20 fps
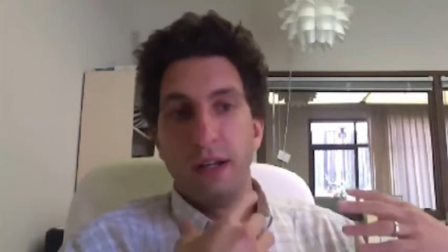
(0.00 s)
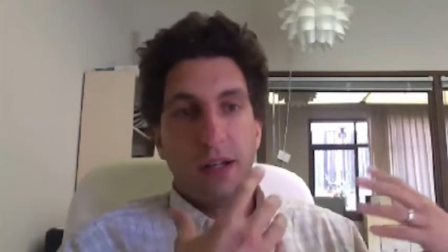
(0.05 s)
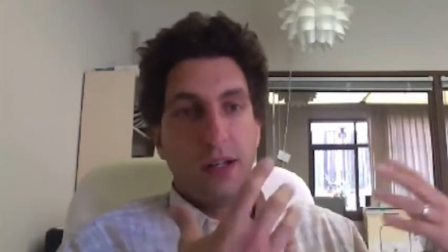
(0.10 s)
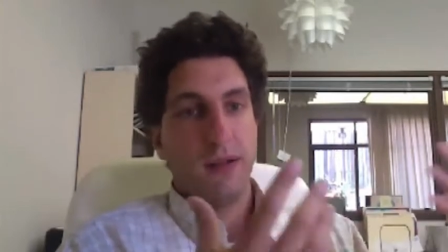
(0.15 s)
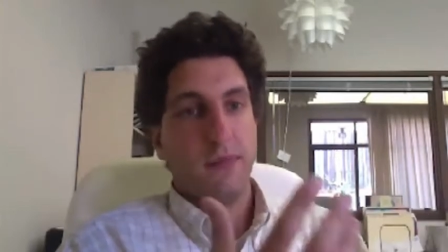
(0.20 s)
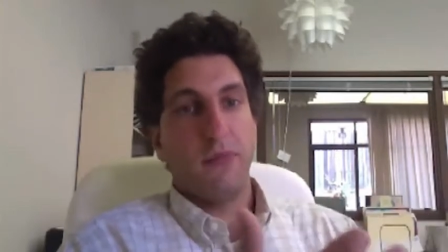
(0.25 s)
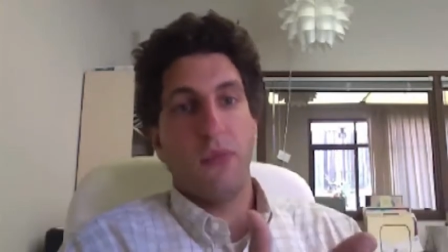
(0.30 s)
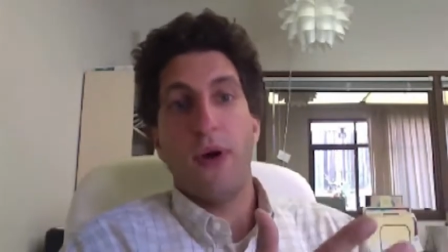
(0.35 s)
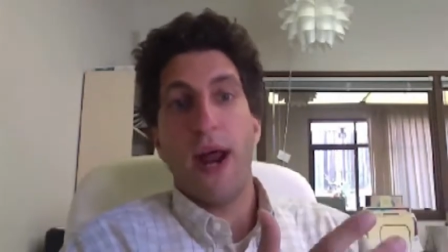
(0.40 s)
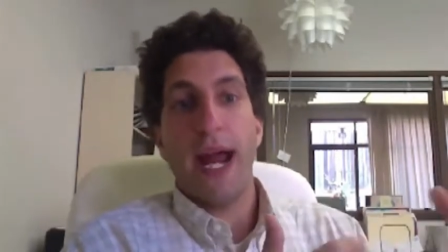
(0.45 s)

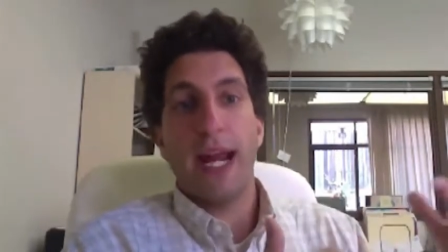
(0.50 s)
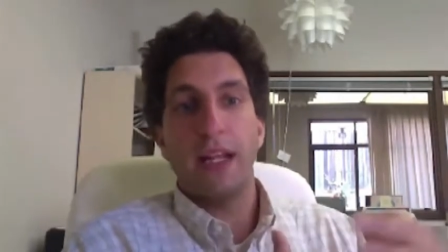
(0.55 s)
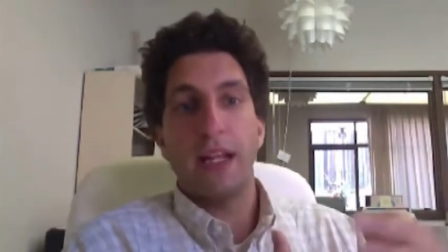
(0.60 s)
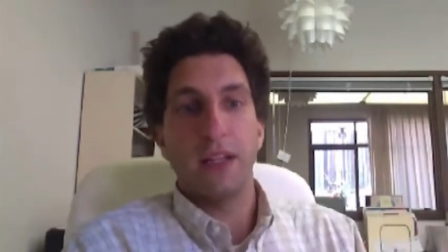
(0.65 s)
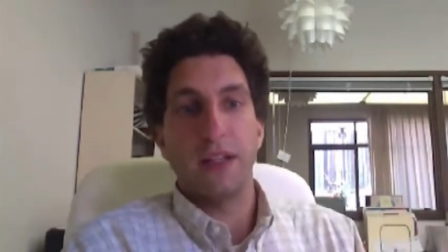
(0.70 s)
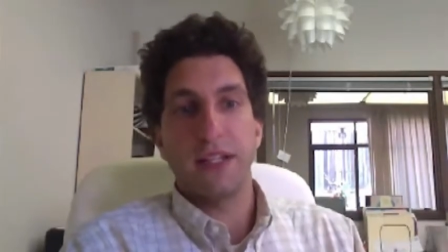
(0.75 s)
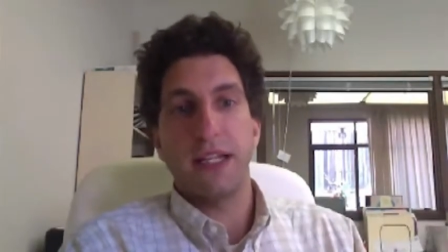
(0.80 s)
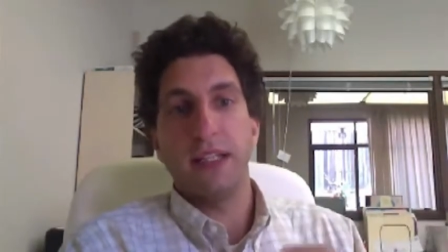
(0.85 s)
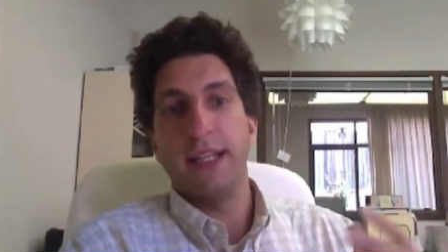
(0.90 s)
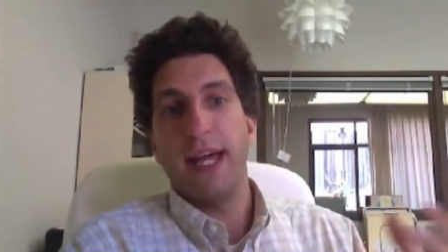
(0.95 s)

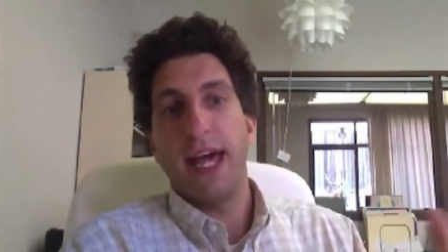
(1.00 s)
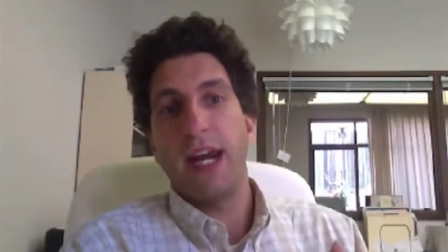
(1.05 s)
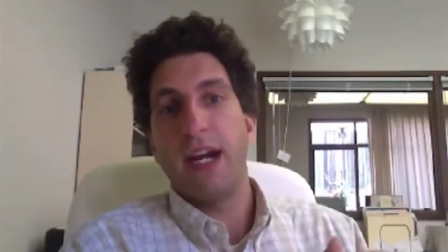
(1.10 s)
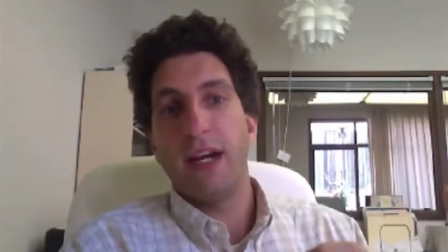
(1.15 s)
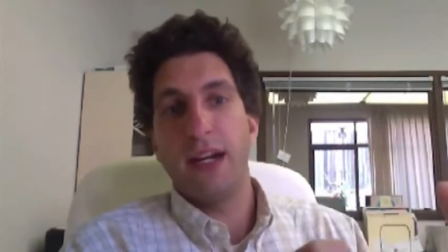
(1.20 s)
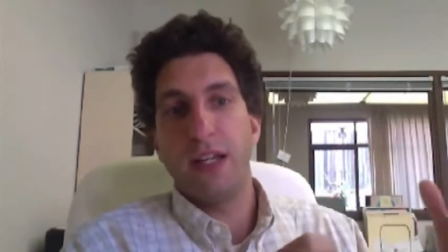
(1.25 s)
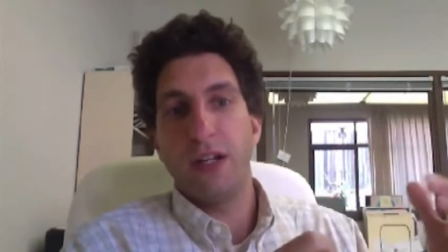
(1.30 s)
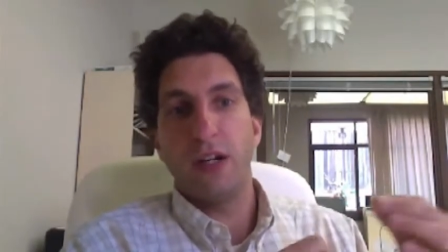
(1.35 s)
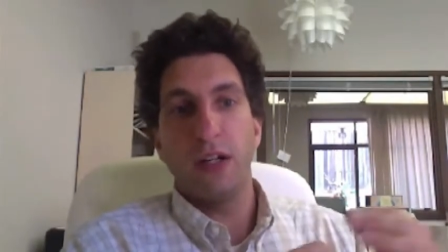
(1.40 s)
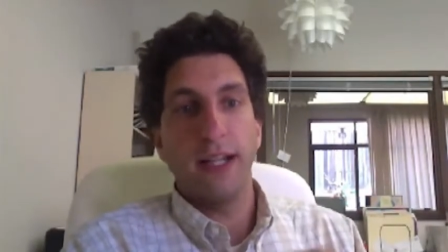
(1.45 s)
miraculously landed in
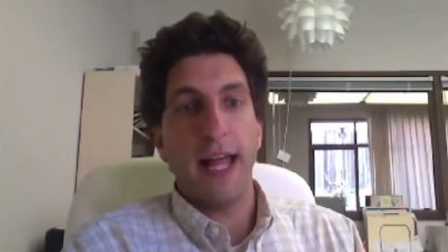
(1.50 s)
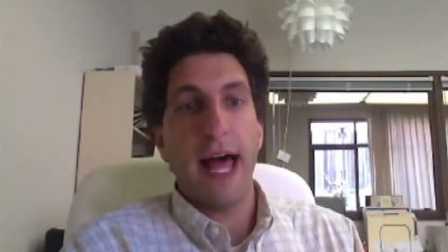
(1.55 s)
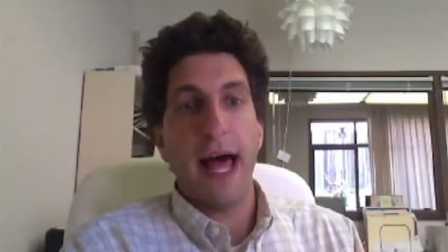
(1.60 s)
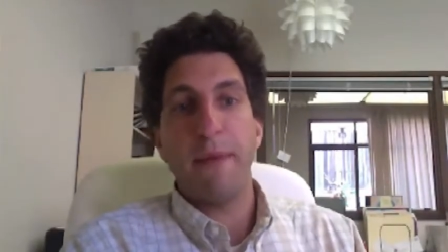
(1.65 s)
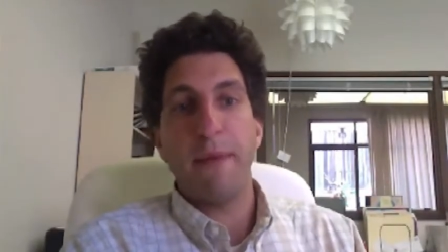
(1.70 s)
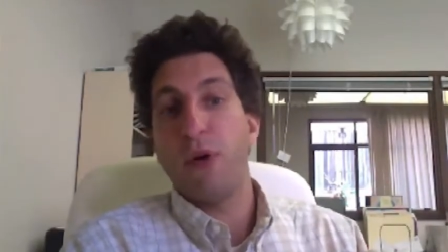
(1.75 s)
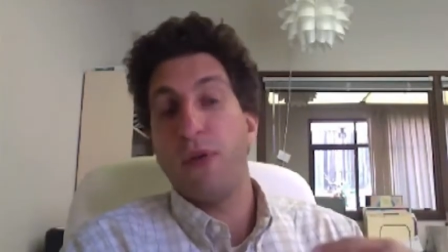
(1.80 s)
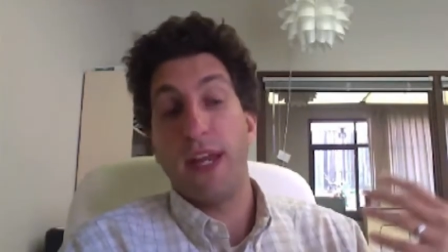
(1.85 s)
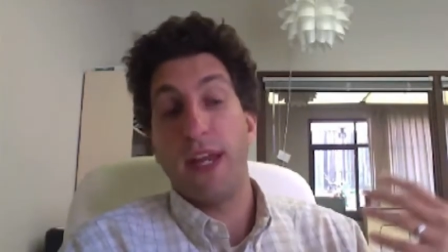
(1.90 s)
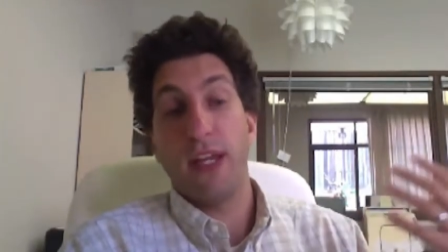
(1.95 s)
your lap, or
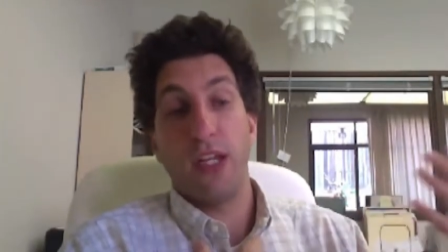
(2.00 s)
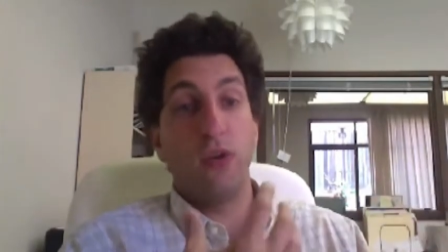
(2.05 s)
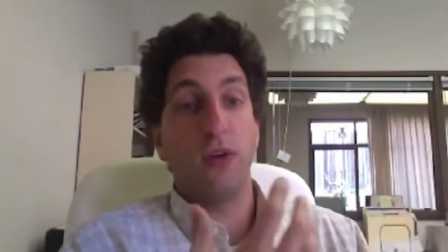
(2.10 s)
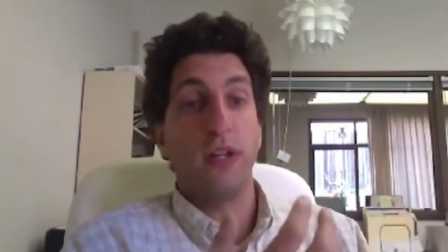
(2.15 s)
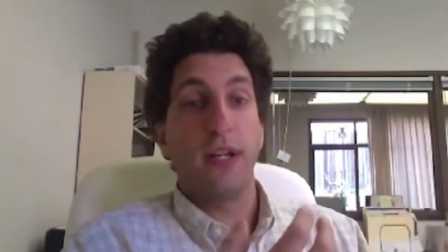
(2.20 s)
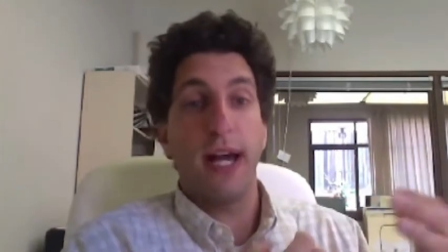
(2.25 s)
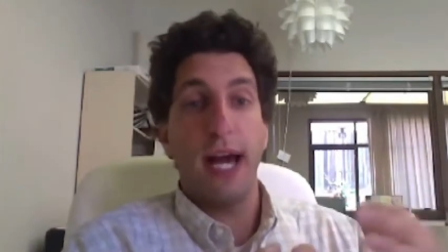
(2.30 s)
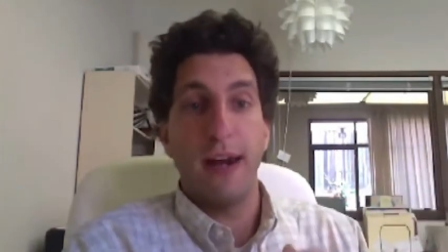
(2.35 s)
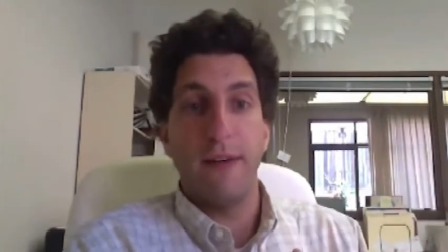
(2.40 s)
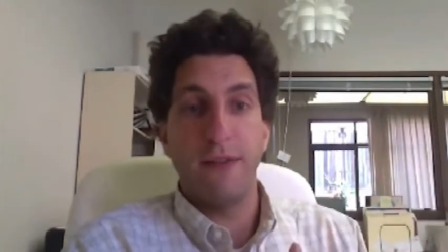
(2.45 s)
that you can
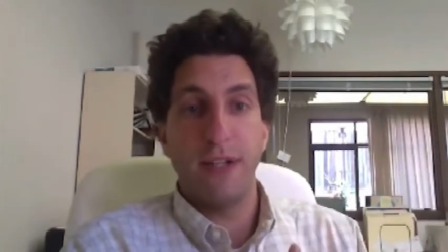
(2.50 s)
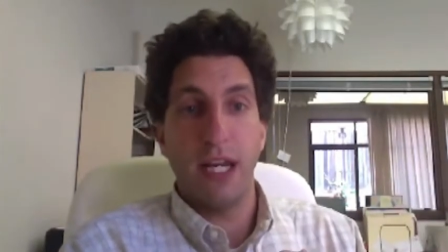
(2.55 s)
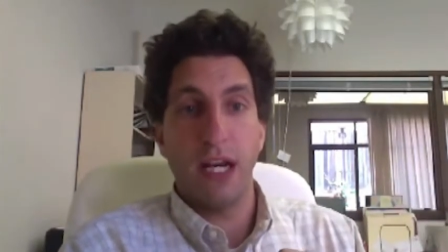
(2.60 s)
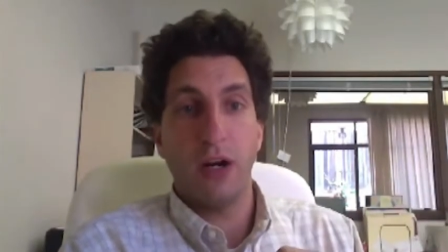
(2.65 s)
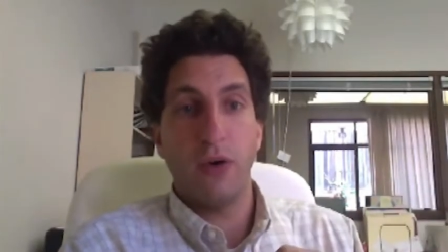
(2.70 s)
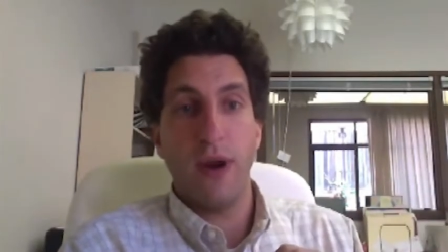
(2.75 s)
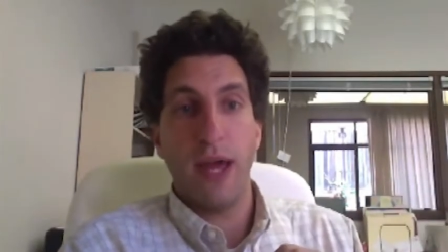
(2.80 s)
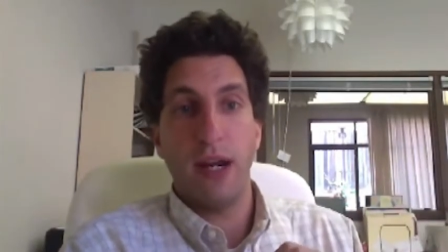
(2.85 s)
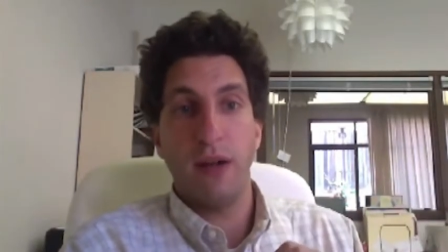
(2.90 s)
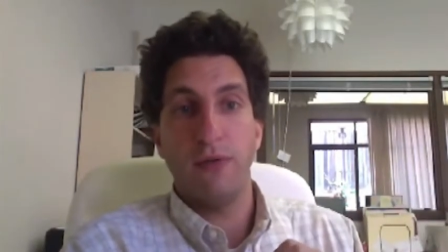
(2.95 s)
kind of take
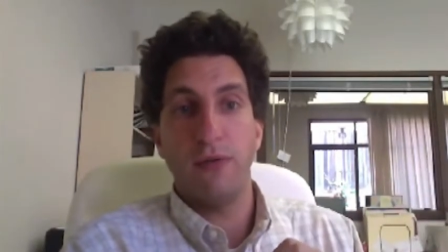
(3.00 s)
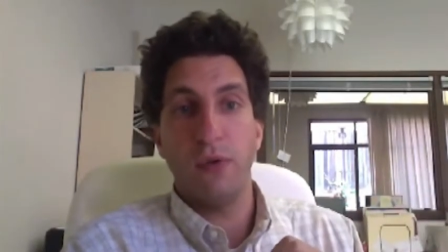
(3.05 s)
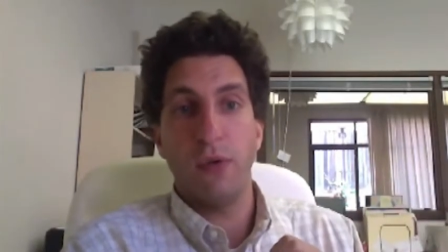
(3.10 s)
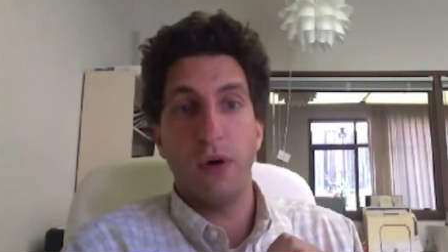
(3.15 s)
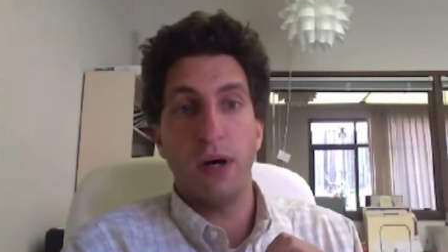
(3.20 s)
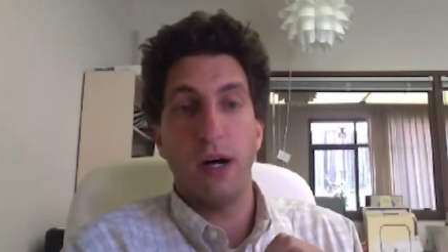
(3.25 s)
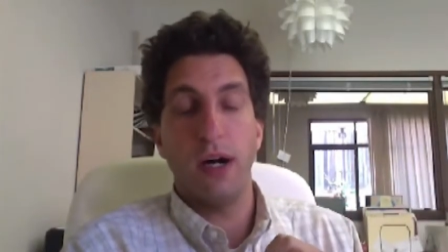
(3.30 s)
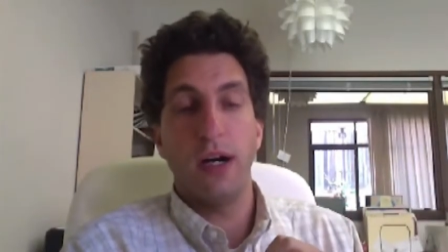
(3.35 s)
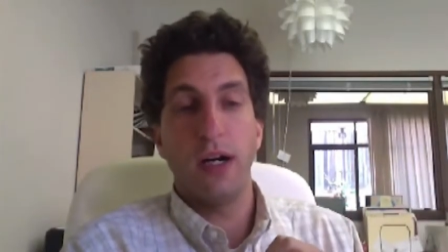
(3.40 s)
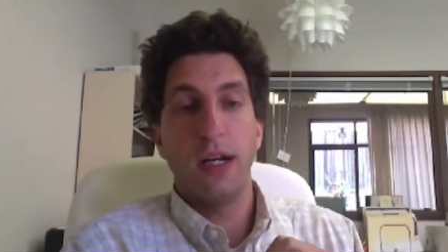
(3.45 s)
credit
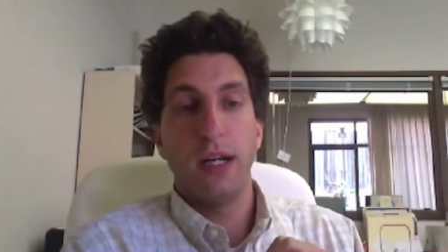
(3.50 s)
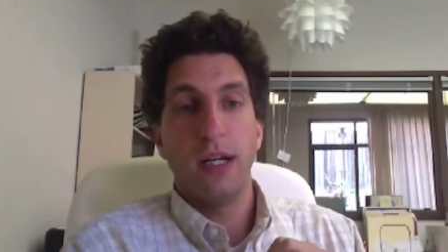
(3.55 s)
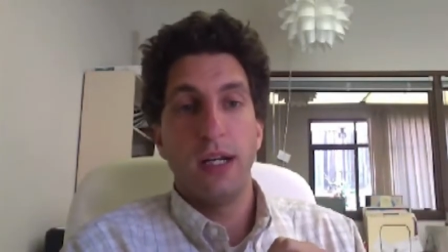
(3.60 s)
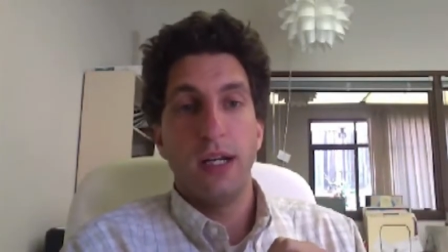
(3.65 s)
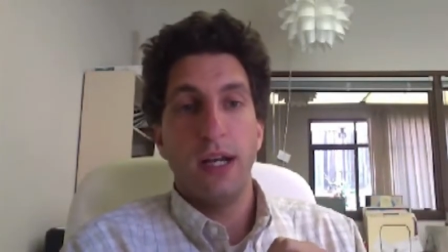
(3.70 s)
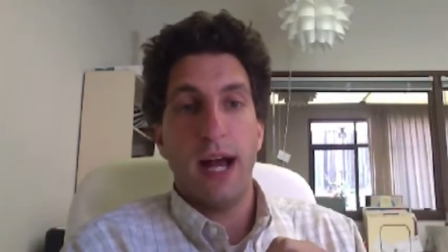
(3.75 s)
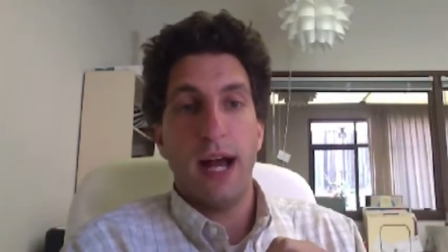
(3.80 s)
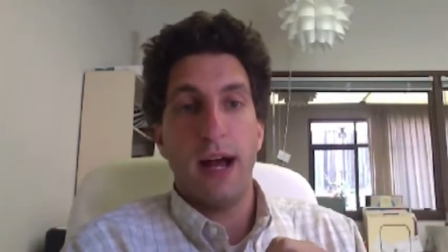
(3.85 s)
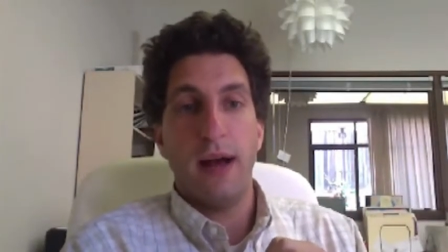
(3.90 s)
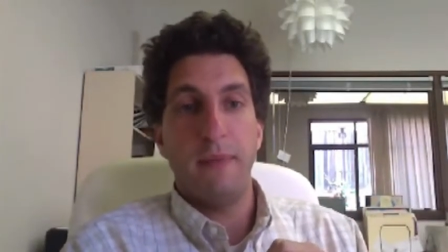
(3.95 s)
for
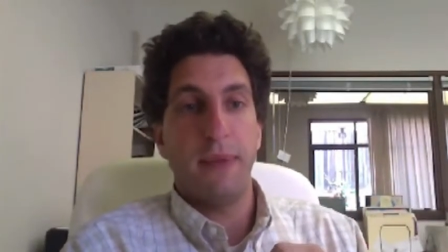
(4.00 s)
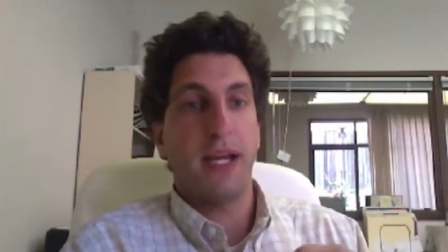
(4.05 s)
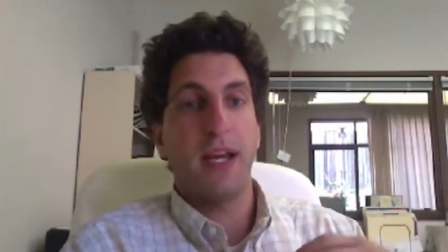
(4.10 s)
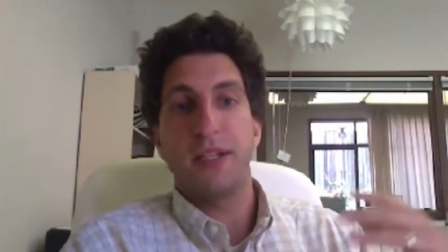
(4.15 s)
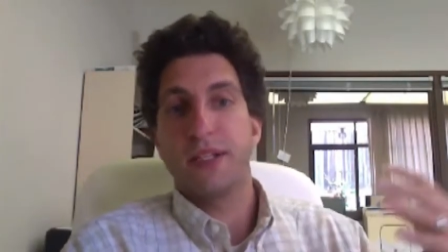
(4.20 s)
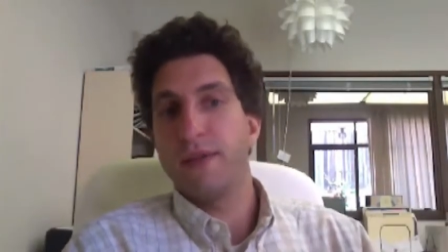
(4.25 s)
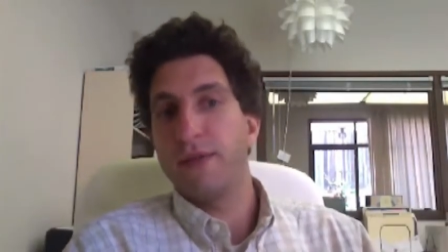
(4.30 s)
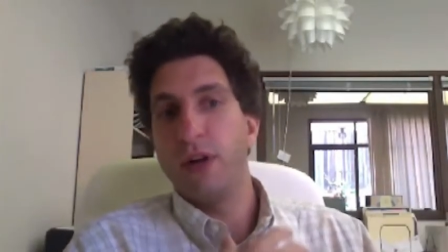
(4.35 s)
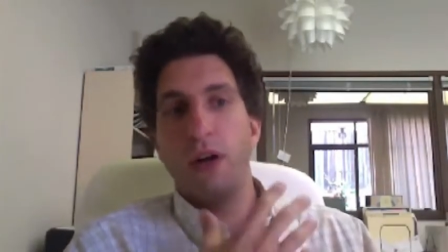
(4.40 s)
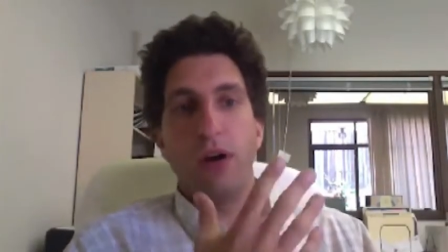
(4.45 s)
because of
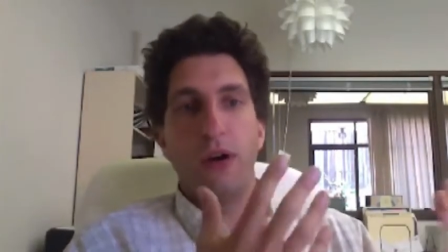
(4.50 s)
your